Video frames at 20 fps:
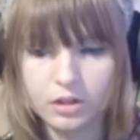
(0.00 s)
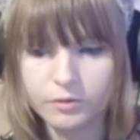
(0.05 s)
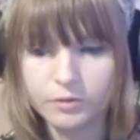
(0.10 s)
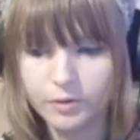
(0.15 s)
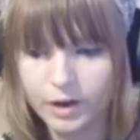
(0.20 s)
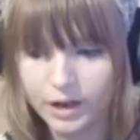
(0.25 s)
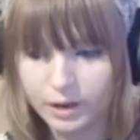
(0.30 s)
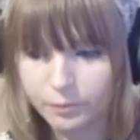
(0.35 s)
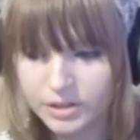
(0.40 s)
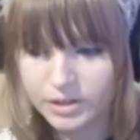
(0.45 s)

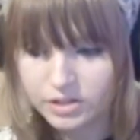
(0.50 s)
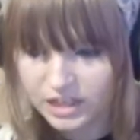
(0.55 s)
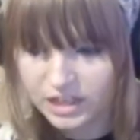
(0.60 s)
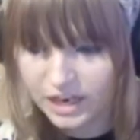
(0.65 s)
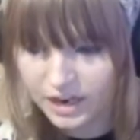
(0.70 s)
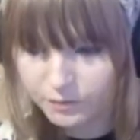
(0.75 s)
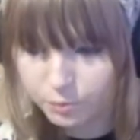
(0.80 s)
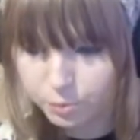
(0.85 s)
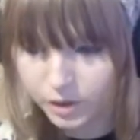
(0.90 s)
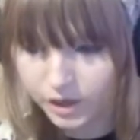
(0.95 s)
Wait, when do you
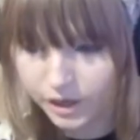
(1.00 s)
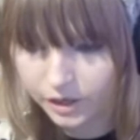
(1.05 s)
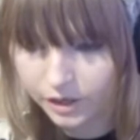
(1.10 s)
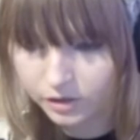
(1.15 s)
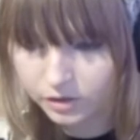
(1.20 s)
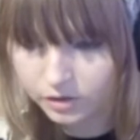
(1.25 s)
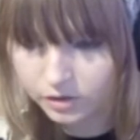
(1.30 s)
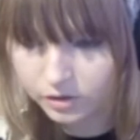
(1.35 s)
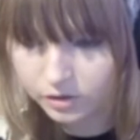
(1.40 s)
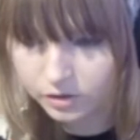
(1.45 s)
have
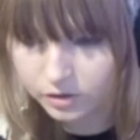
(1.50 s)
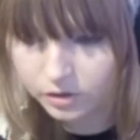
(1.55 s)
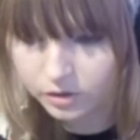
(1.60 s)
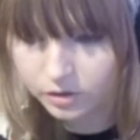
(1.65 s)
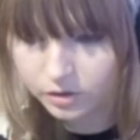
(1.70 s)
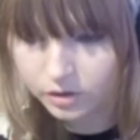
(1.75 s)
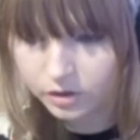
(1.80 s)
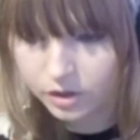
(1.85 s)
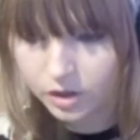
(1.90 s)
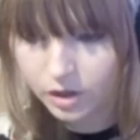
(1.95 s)
work?
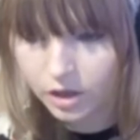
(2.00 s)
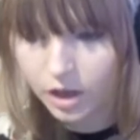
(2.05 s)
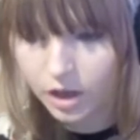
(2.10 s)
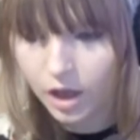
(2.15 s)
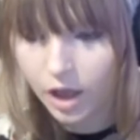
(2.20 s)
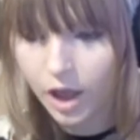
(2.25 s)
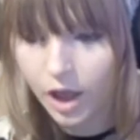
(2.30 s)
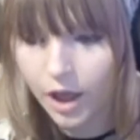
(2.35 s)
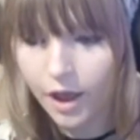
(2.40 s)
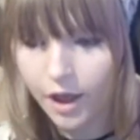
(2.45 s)

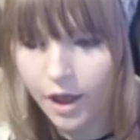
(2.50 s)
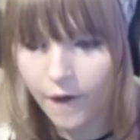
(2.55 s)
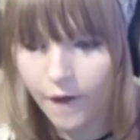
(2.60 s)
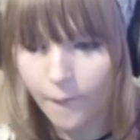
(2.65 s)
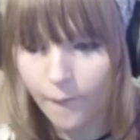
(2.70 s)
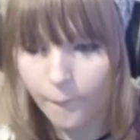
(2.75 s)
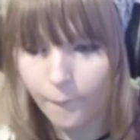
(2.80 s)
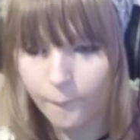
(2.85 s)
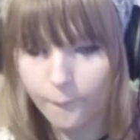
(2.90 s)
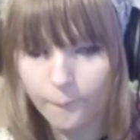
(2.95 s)

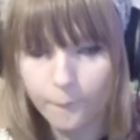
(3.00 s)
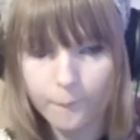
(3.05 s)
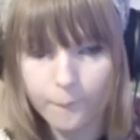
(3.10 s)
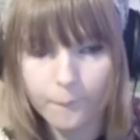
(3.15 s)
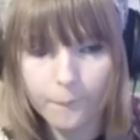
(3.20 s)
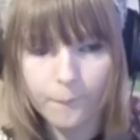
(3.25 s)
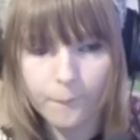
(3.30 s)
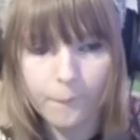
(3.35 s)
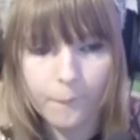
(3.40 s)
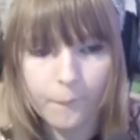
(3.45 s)
Oh.
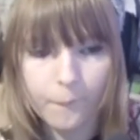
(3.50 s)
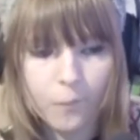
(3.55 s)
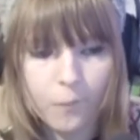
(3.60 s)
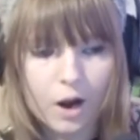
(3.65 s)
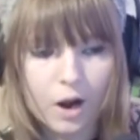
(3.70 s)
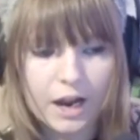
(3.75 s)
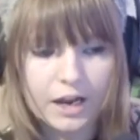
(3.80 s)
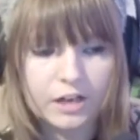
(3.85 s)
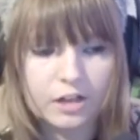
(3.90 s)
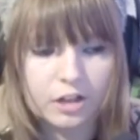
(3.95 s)

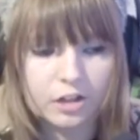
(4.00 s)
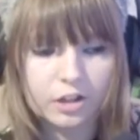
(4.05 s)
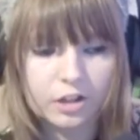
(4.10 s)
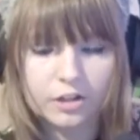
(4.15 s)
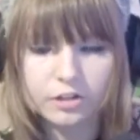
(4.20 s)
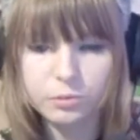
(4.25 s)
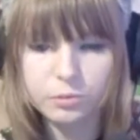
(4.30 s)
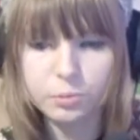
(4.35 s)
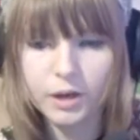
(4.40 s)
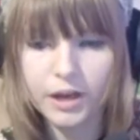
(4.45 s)
Why are you not
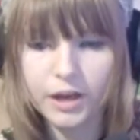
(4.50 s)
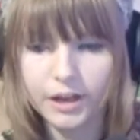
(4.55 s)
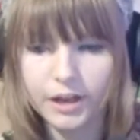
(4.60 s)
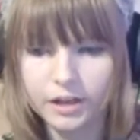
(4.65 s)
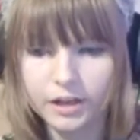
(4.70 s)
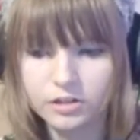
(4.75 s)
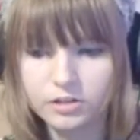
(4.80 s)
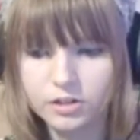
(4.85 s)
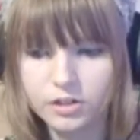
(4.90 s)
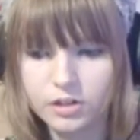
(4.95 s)
going to
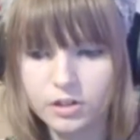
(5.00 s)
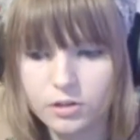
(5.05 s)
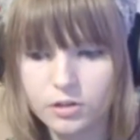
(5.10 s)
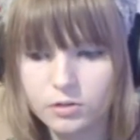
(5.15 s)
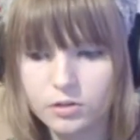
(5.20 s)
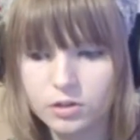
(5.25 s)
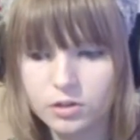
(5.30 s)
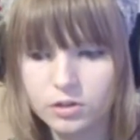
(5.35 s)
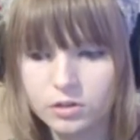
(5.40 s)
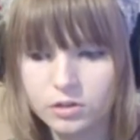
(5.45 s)
work,
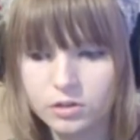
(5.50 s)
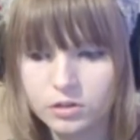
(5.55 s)
dude?